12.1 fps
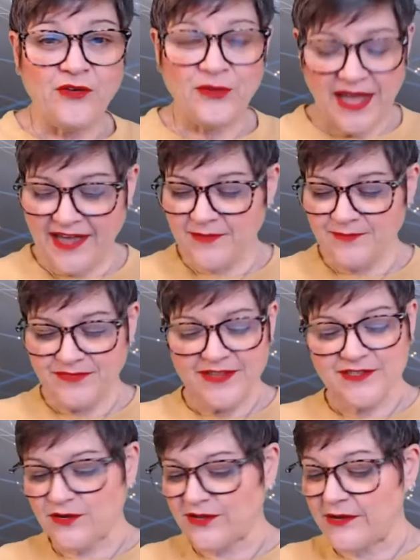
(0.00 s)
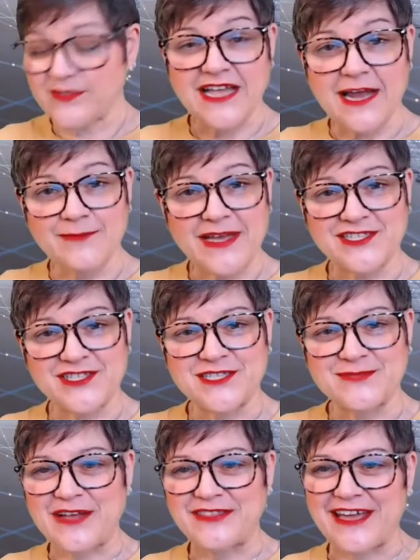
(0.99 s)
Okay, so there's a lot of
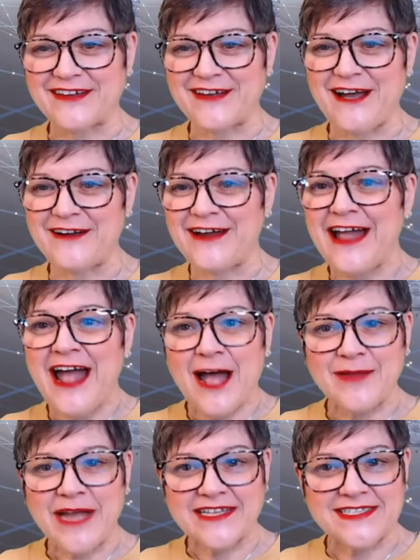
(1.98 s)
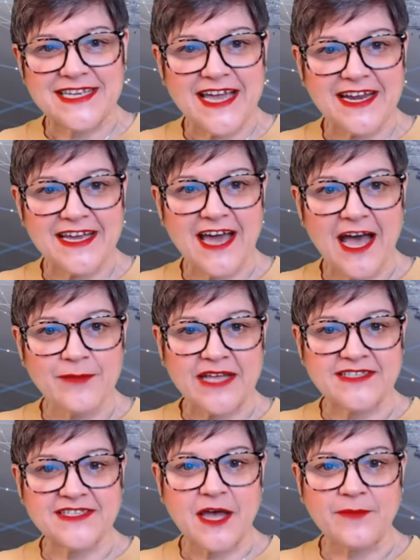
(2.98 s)
messages about that card. I'm not seeing any
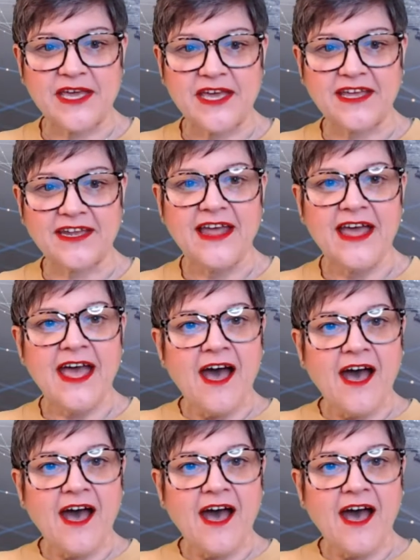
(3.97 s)
comments come in.